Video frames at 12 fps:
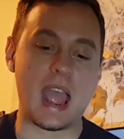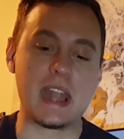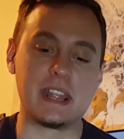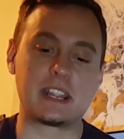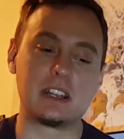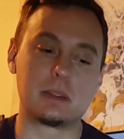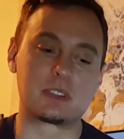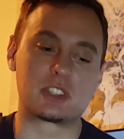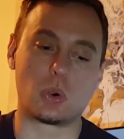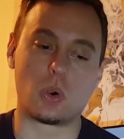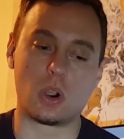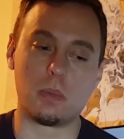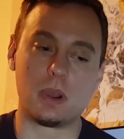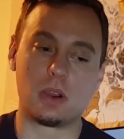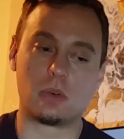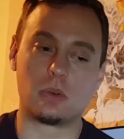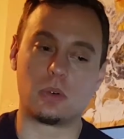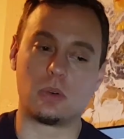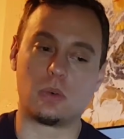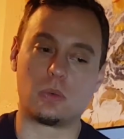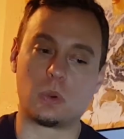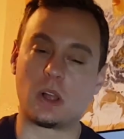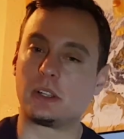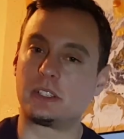and it can absorb
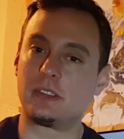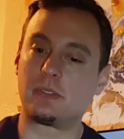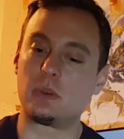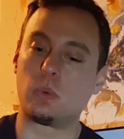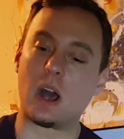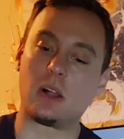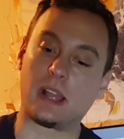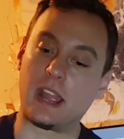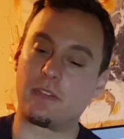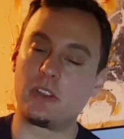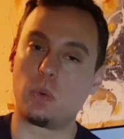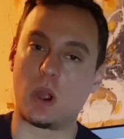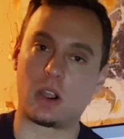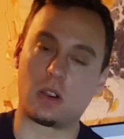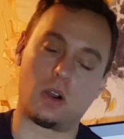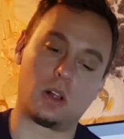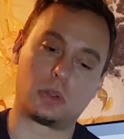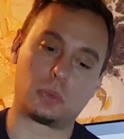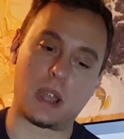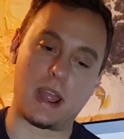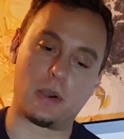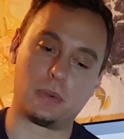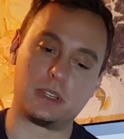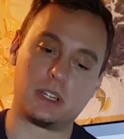relatively well everywhere all
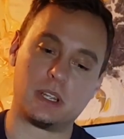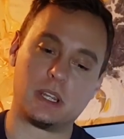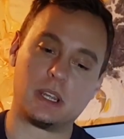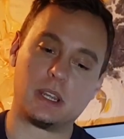around